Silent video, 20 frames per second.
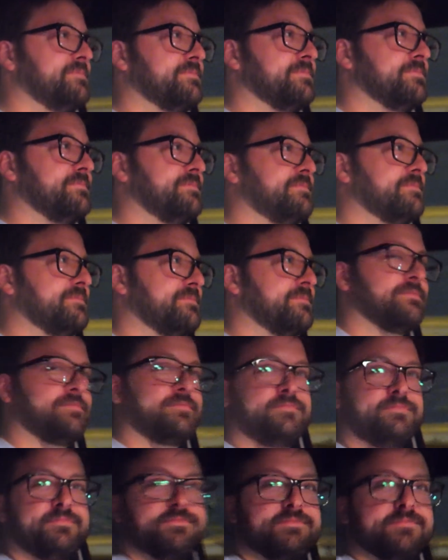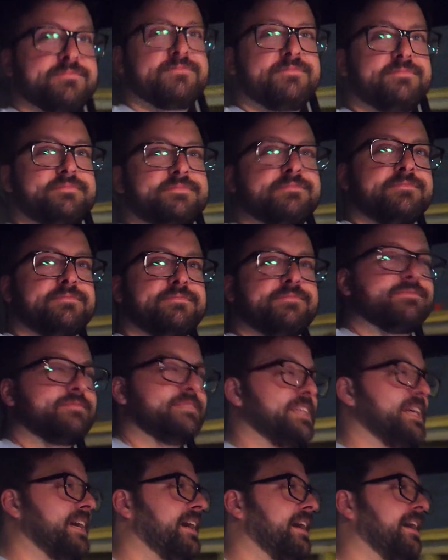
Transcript: what we were gonna fart and the water was gonna break